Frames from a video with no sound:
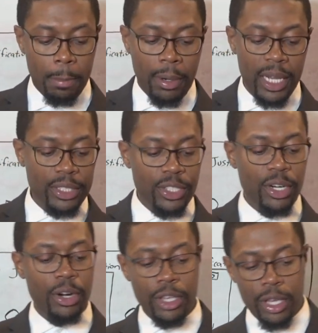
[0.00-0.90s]
"Blessed
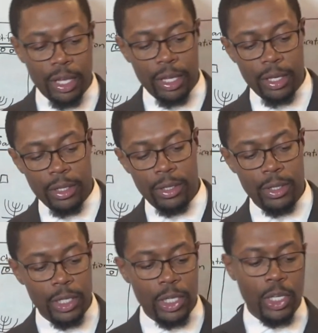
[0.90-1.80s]
are ye
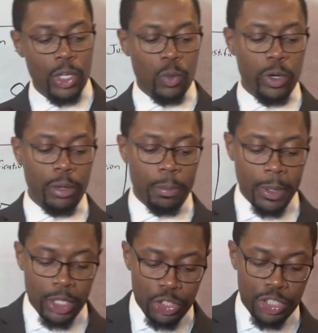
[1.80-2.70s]
when
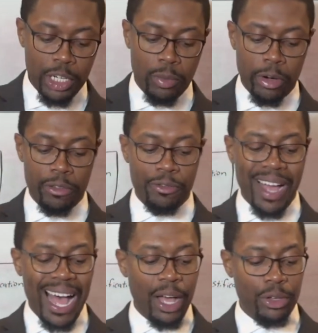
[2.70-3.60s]
men shall
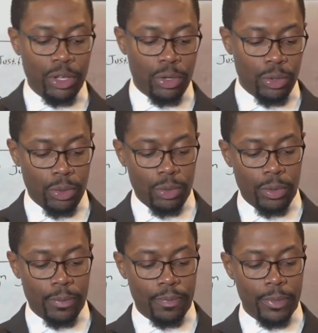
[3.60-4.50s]
revile you
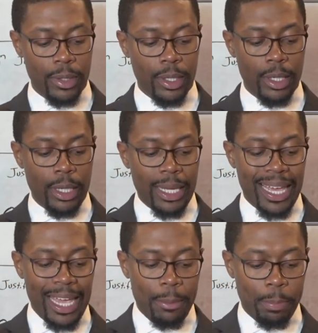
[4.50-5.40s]

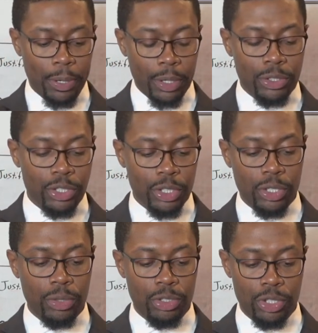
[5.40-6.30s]
and
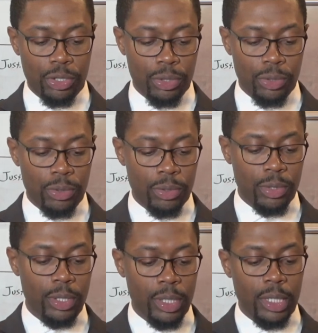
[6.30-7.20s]
persecute you,
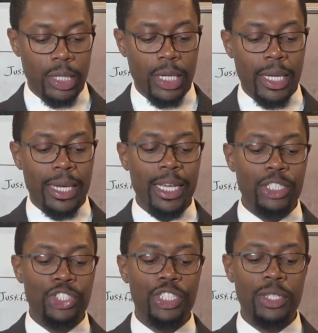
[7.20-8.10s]

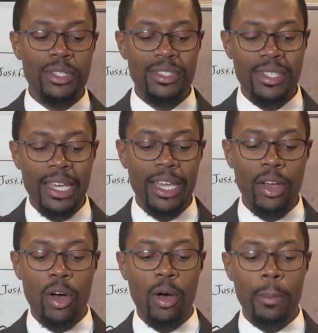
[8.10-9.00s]
and shall say
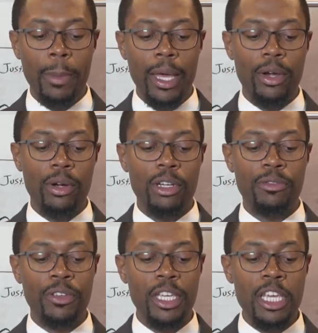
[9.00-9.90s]
all manner
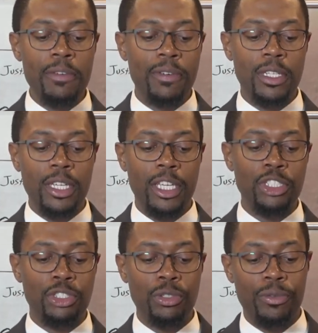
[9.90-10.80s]
of evil
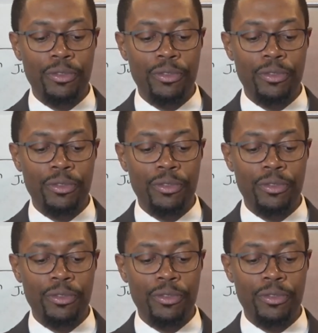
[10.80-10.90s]
against you